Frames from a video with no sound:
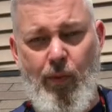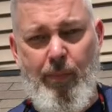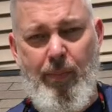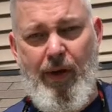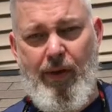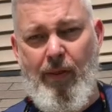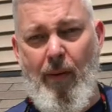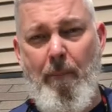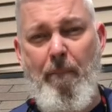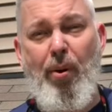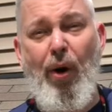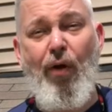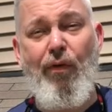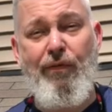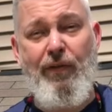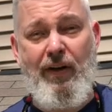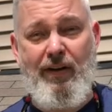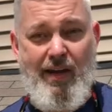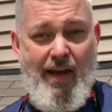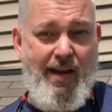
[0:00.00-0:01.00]
We picked a
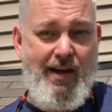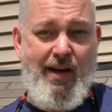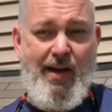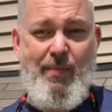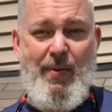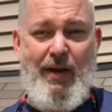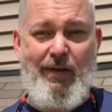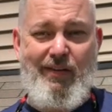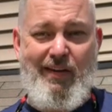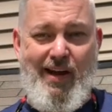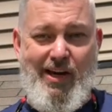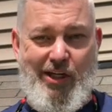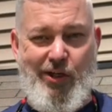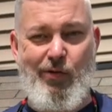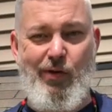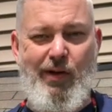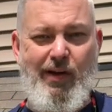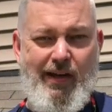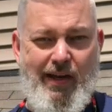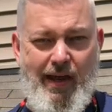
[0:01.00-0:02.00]
perfect day to come outside and
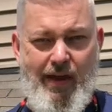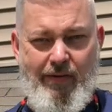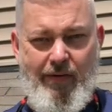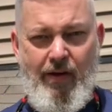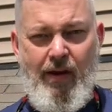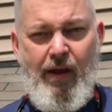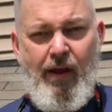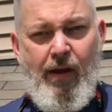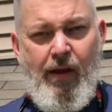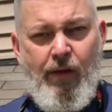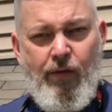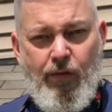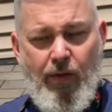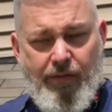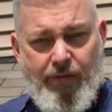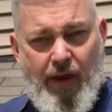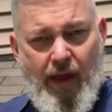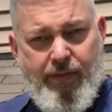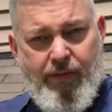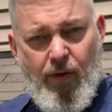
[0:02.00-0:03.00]
grill together. So
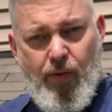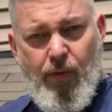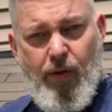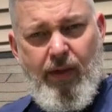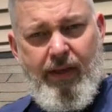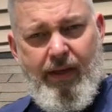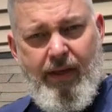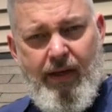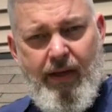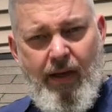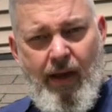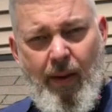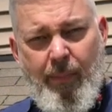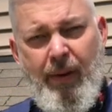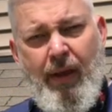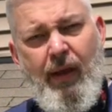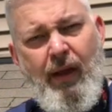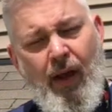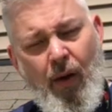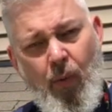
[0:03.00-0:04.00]
I've got the grill heating
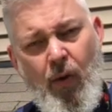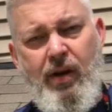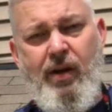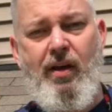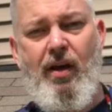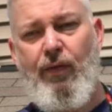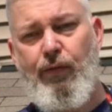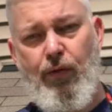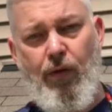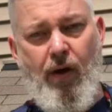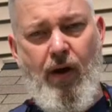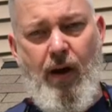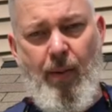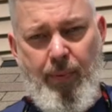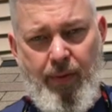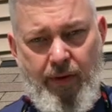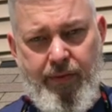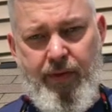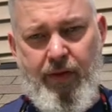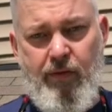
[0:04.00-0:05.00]
up. I want to cover a
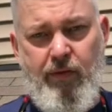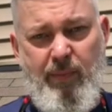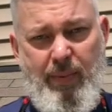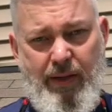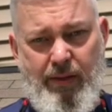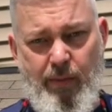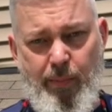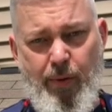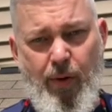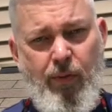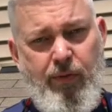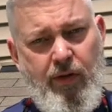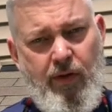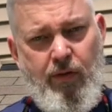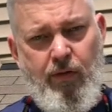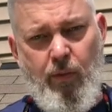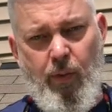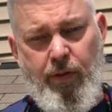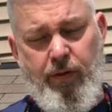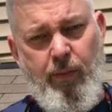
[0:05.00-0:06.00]
couple of things about the
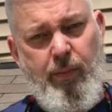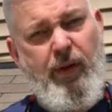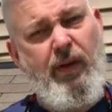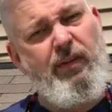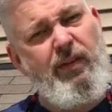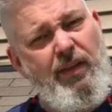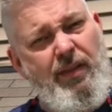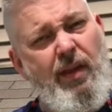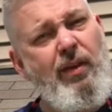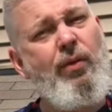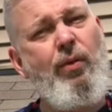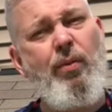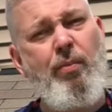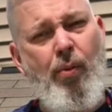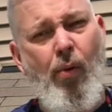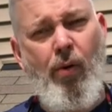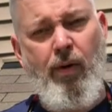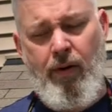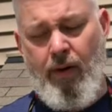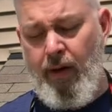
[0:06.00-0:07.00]
proteins with you because I think they're
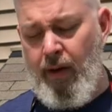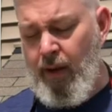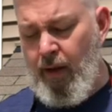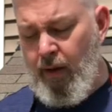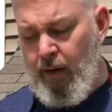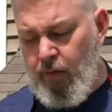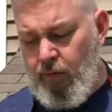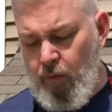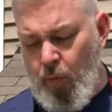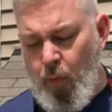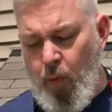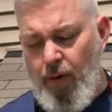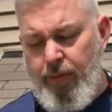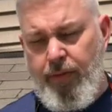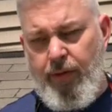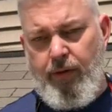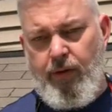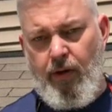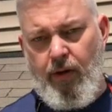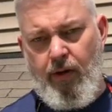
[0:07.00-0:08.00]
important. So one
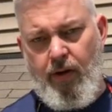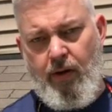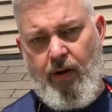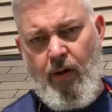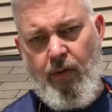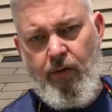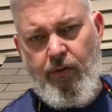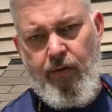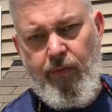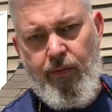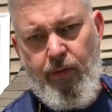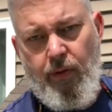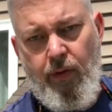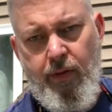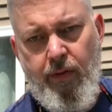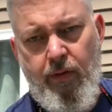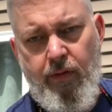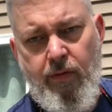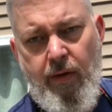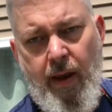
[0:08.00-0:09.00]
thing you're going to notice if you
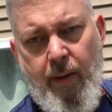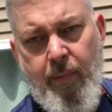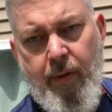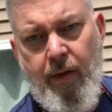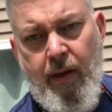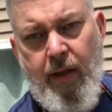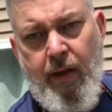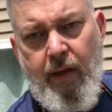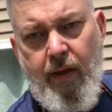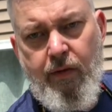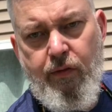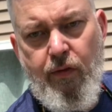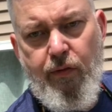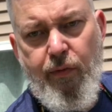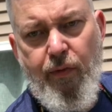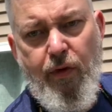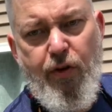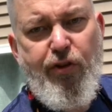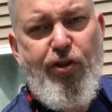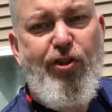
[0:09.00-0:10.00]
look at the salmon is
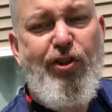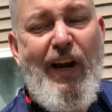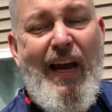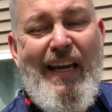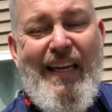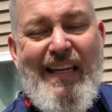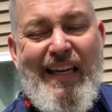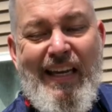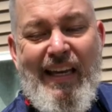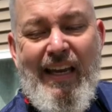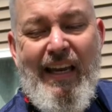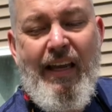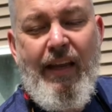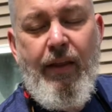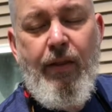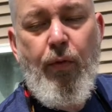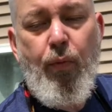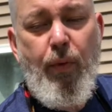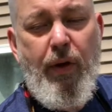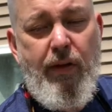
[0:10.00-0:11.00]
it's very shiny.
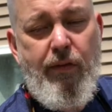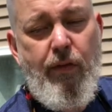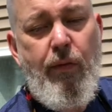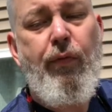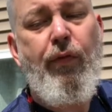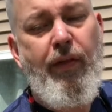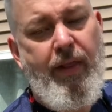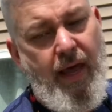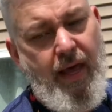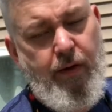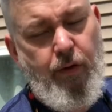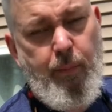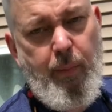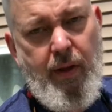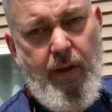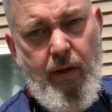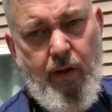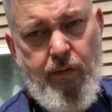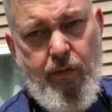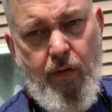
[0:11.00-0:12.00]
And the reason for that is
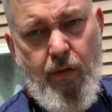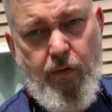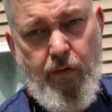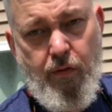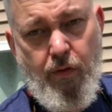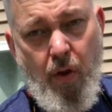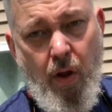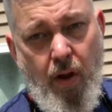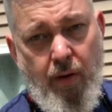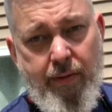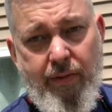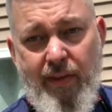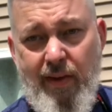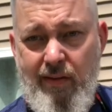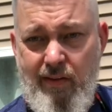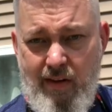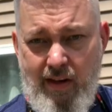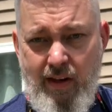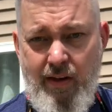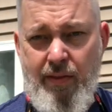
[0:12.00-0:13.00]
because the salt
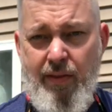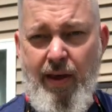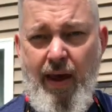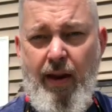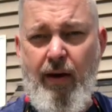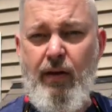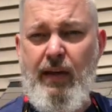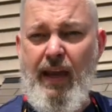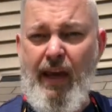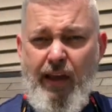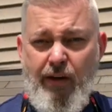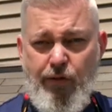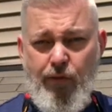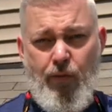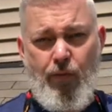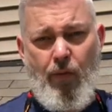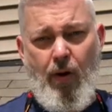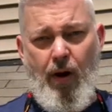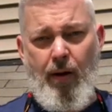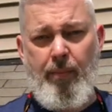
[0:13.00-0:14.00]
that's in that
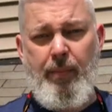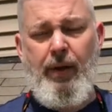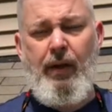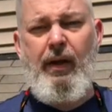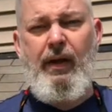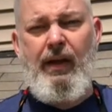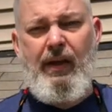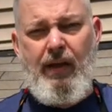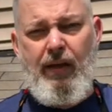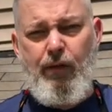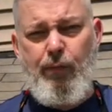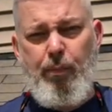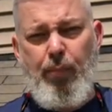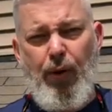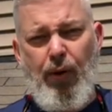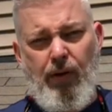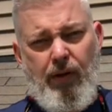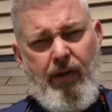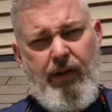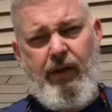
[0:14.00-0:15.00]
Cajun rub is
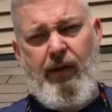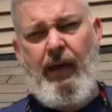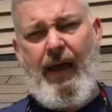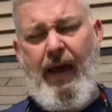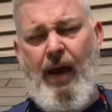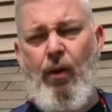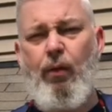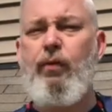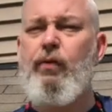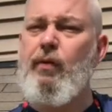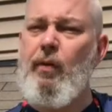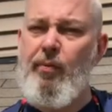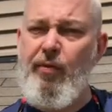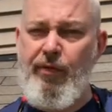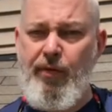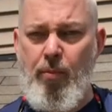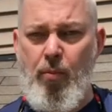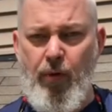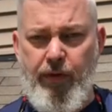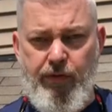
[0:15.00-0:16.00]
pulling out some
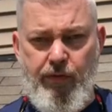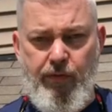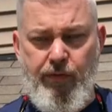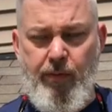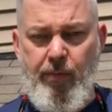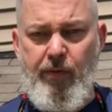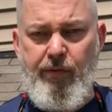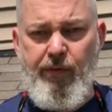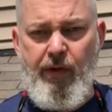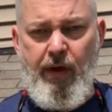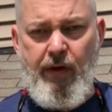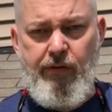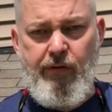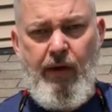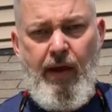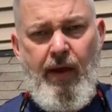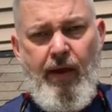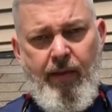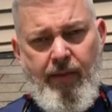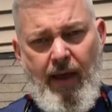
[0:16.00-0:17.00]
of the moisture from the
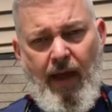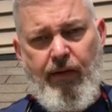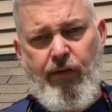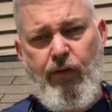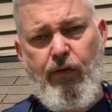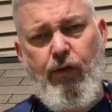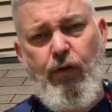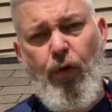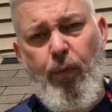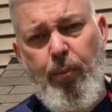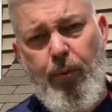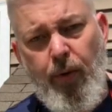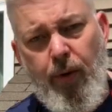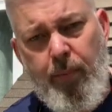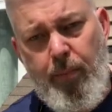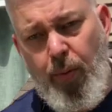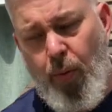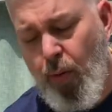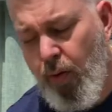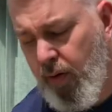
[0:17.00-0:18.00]
fish. That's super
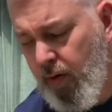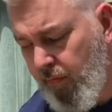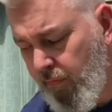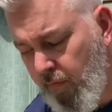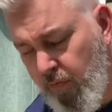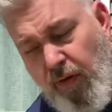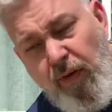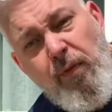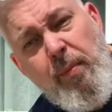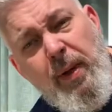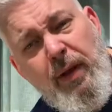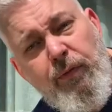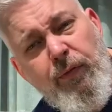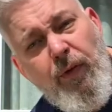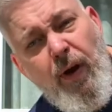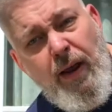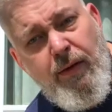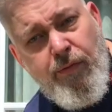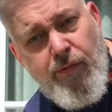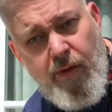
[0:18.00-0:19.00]
important if you've ever made
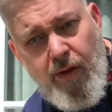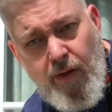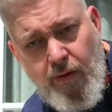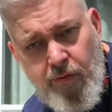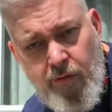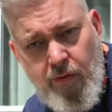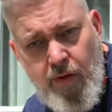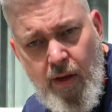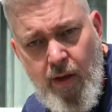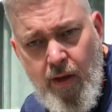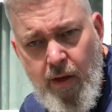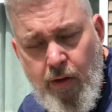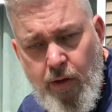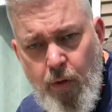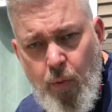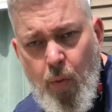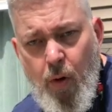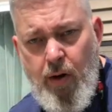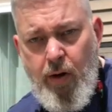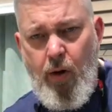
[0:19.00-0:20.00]
fried fish.
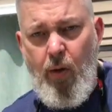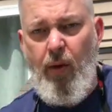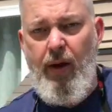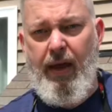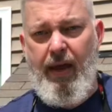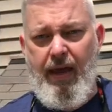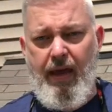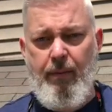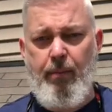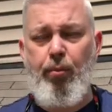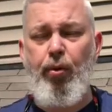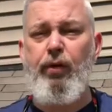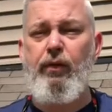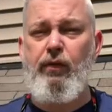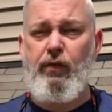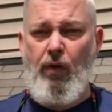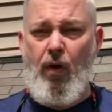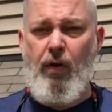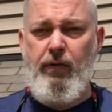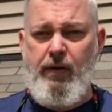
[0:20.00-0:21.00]
You want to go ahead and put
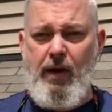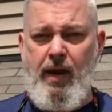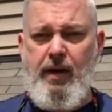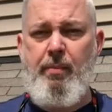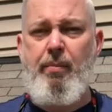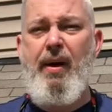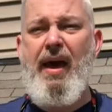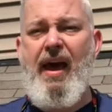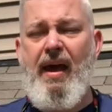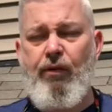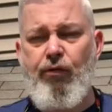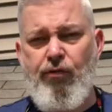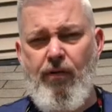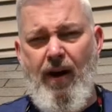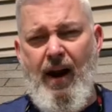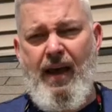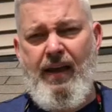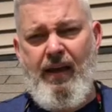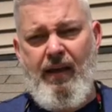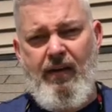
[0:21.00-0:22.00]
salt on it, pat
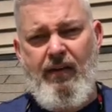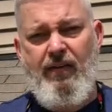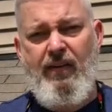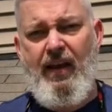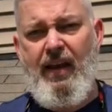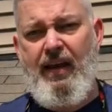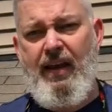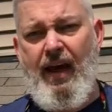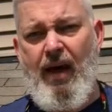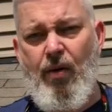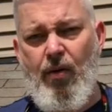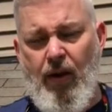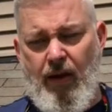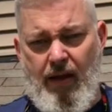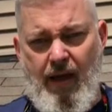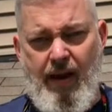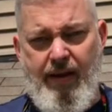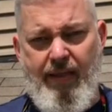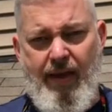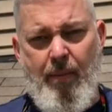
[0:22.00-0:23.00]
dry it, and take out a
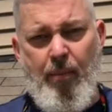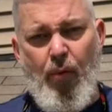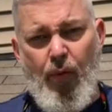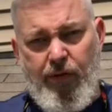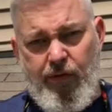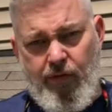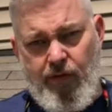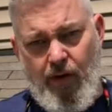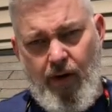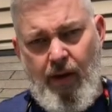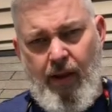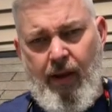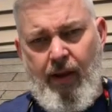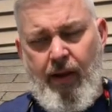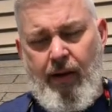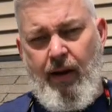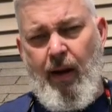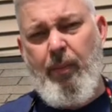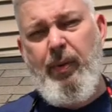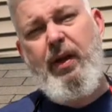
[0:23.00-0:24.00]
lot of that moisture.
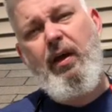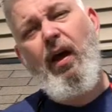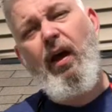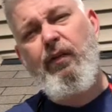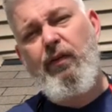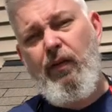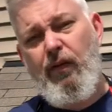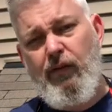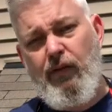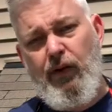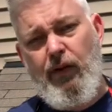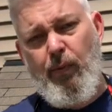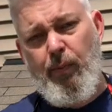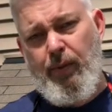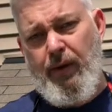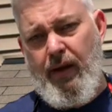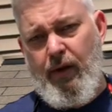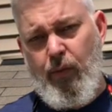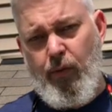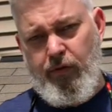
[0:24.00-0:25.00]
Now because the cedar
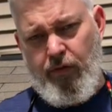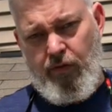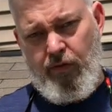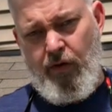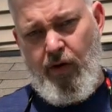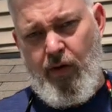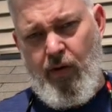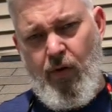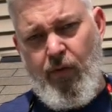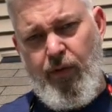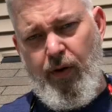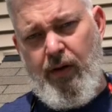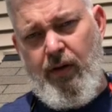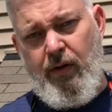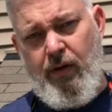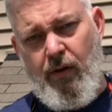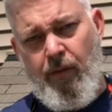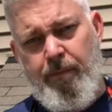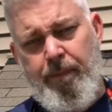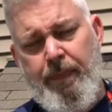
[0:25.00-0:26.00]
plank, which is sitting over
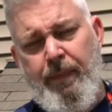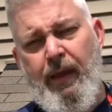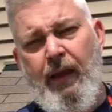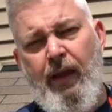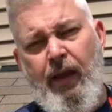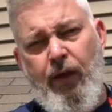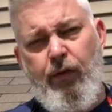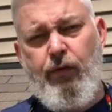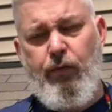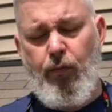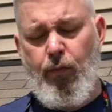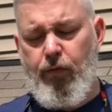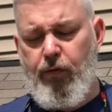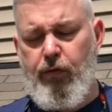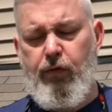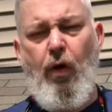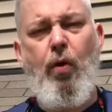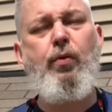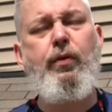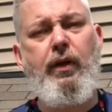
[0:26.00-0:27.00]
here, is
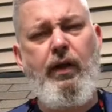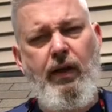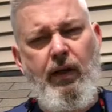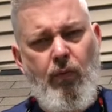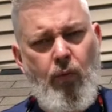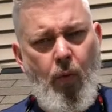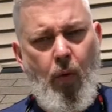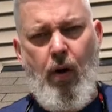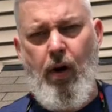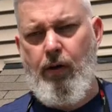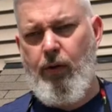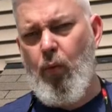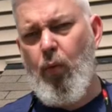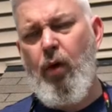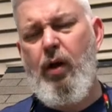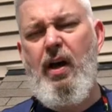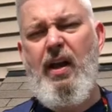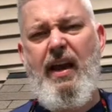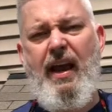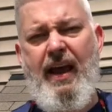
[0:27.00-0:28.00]
soaked in water,
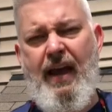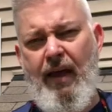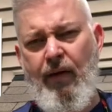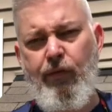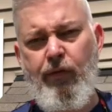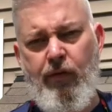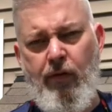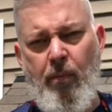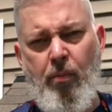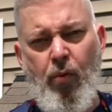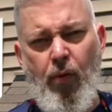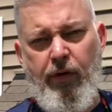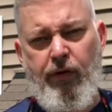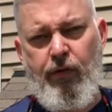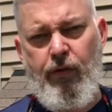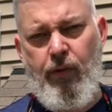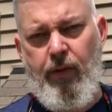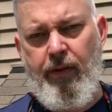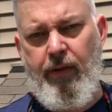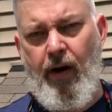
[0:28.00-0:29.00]
we're going to have some
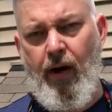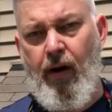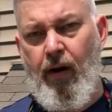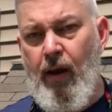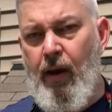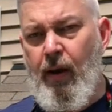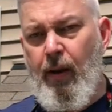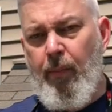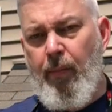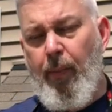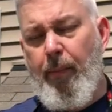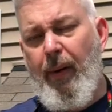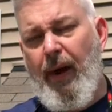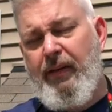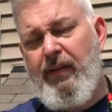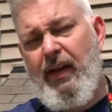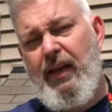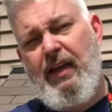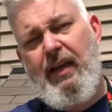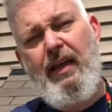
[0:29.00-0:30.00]
moisture in there, but by
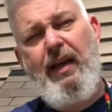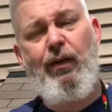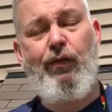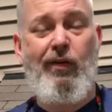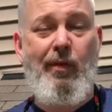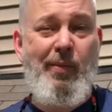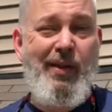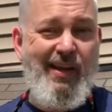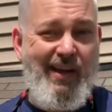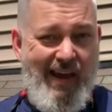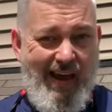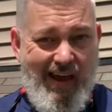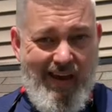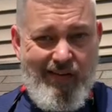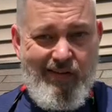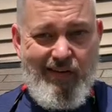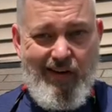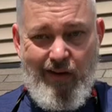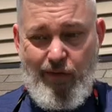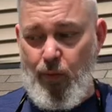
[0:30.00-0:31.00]
taking out some of the
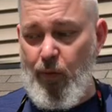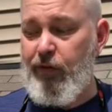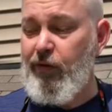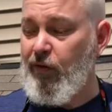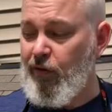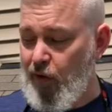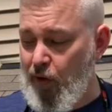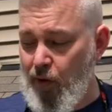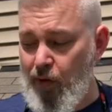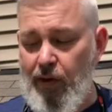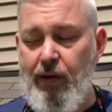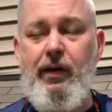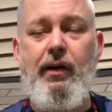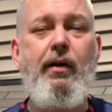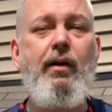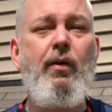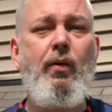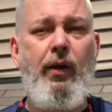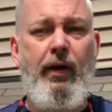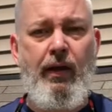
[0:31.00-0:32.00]
excess, which it's currently
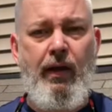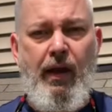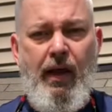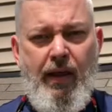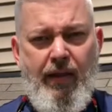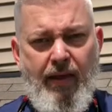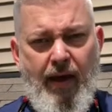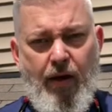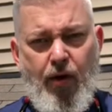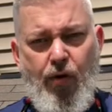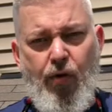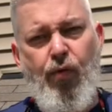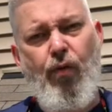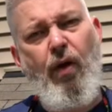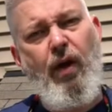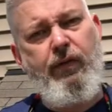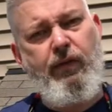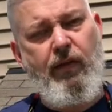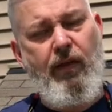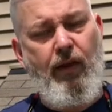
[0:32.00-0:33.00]
doing, that
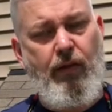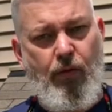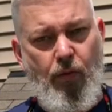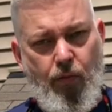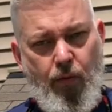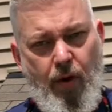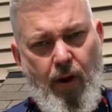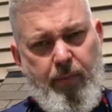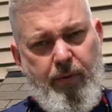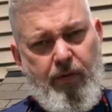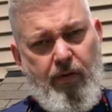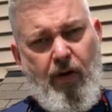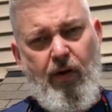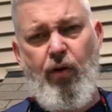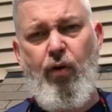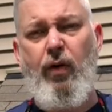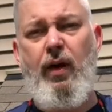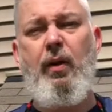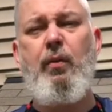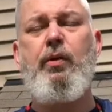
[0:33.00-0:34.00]
crust that the rub is going to
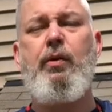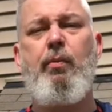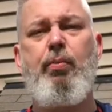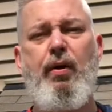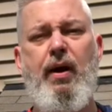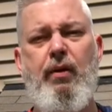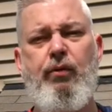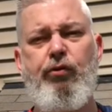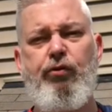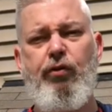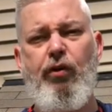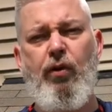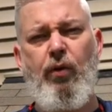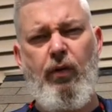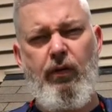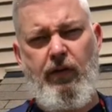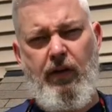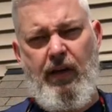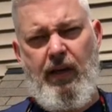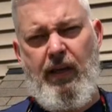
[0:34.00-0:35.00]
create with the brown
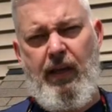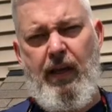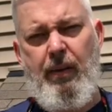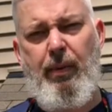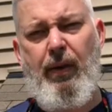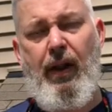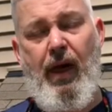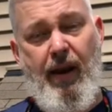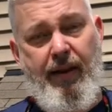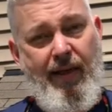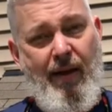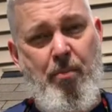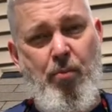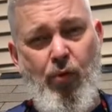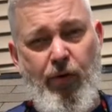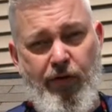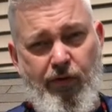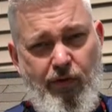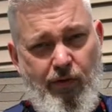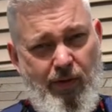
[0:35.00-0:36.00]
sugar is going to keep a lot of that
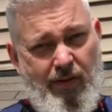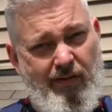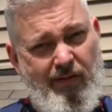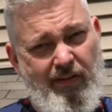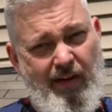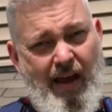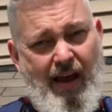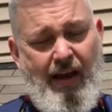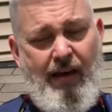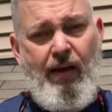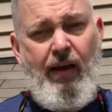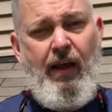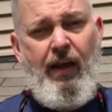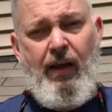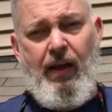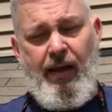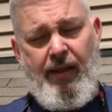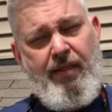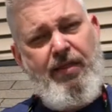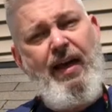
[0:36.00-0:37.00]
moisture inside,
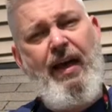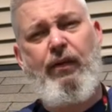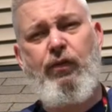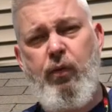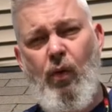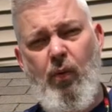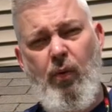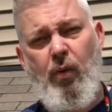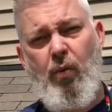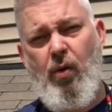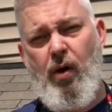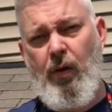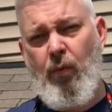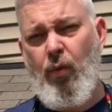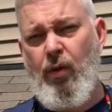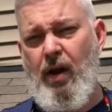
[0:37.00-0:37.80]
and that's what we want.